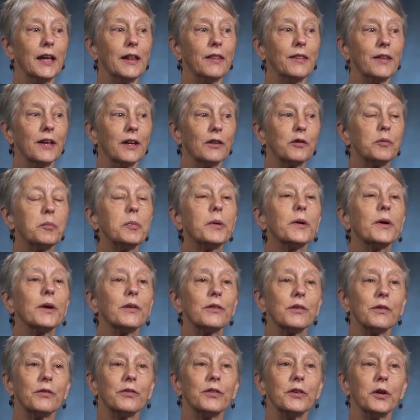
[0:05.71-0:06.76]
The
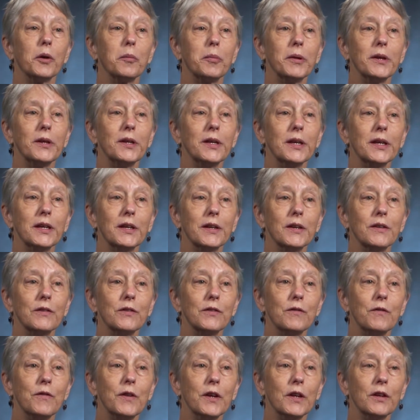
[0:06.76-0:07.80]
experience of COPD
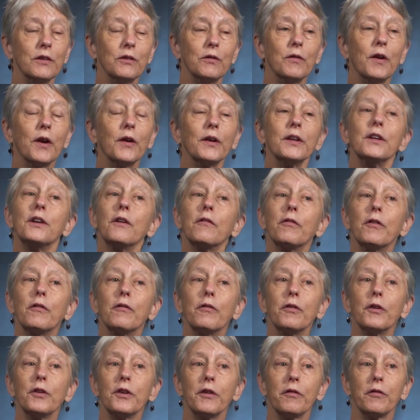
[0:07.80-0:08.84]
is very
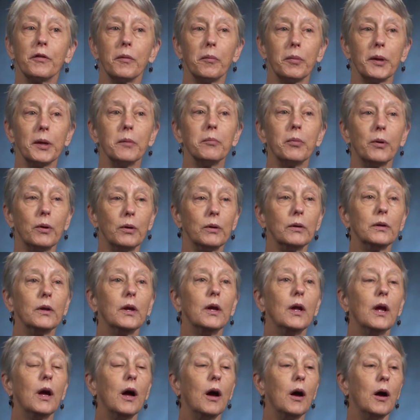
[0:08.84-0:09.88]
different for different people,
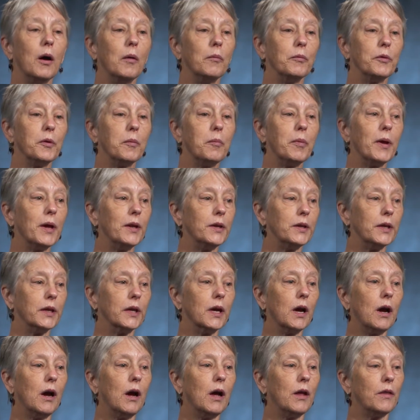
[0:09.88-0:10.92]

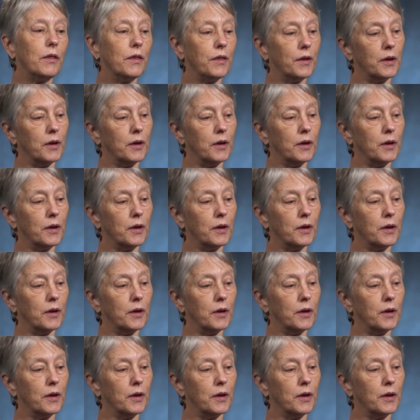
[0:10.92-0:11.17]
depending on